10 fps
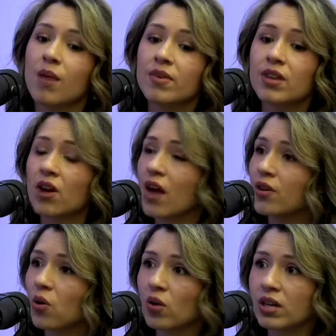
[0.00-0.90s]
And there are
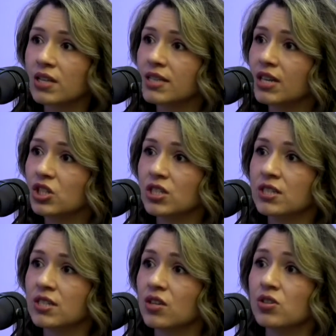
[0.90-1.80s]
other
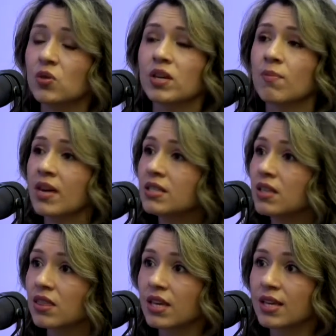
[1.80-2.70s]
organizations that are doing
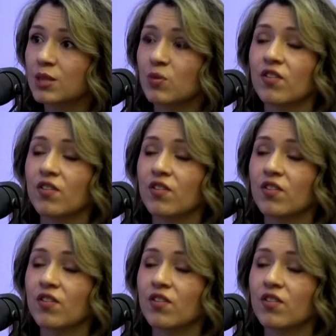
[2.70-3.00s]
amazing things,